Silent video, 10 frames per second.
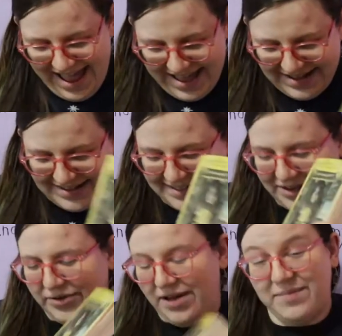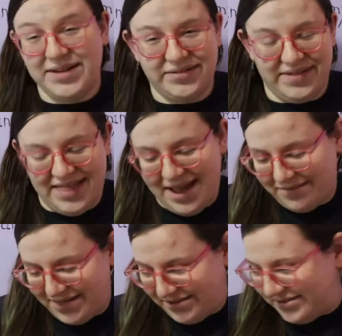and so I've been doing
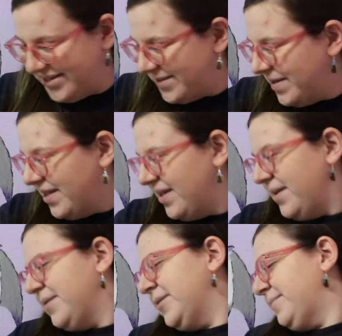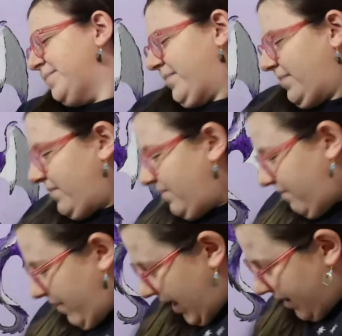that with those.
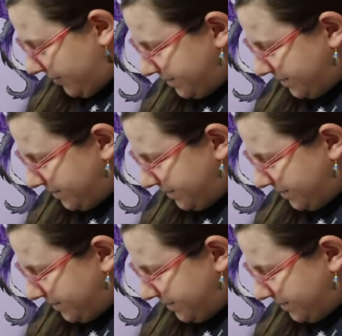Meh